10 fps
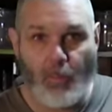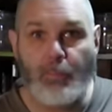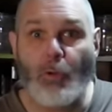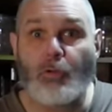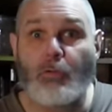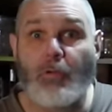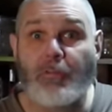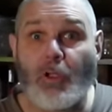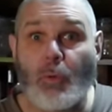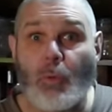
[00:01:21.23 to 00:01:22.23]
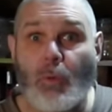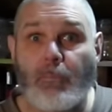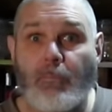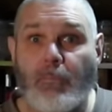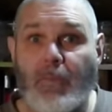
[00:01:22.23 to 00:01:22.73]
product review.
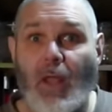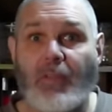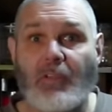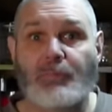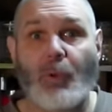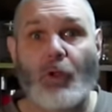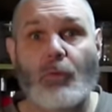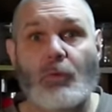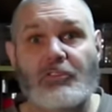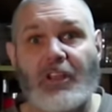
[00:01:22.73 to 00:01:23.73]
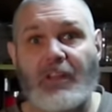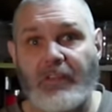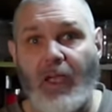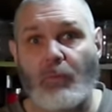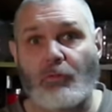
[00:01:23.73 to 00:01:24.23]
Now this product was sent
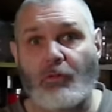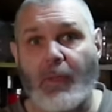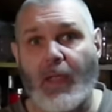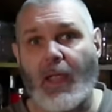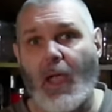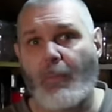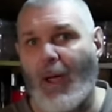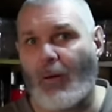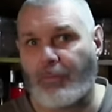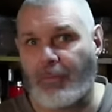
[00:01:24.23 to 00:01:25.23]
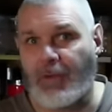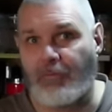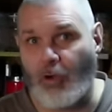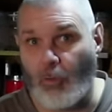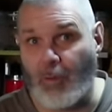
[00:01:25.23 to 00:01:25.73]
out to me about three,
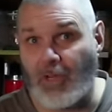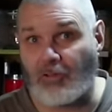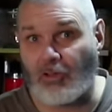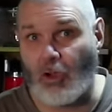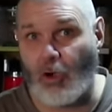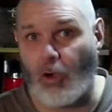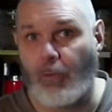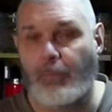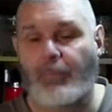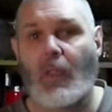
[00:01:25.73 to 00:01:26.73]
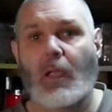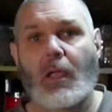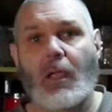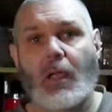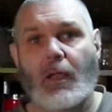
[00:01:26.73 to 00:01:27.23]
four weeks ago.
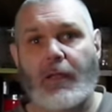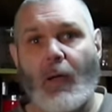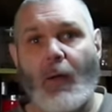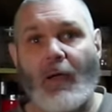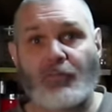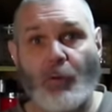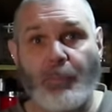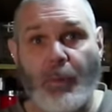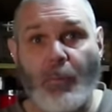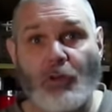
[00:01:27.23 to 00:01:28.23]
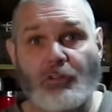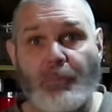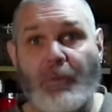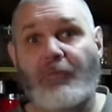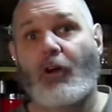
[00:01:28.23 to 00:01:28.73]
Now I've done promotion
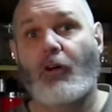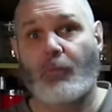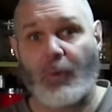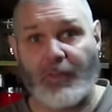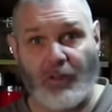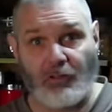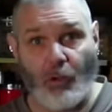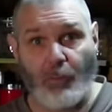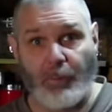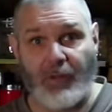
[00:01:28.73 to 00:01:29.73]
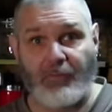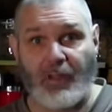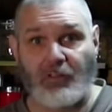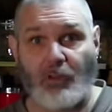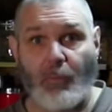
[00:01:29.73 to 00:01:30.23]
before with this company,
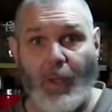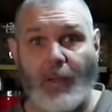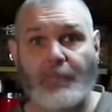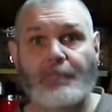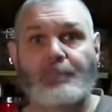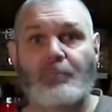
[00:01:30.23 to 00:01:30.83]
VTOMAN,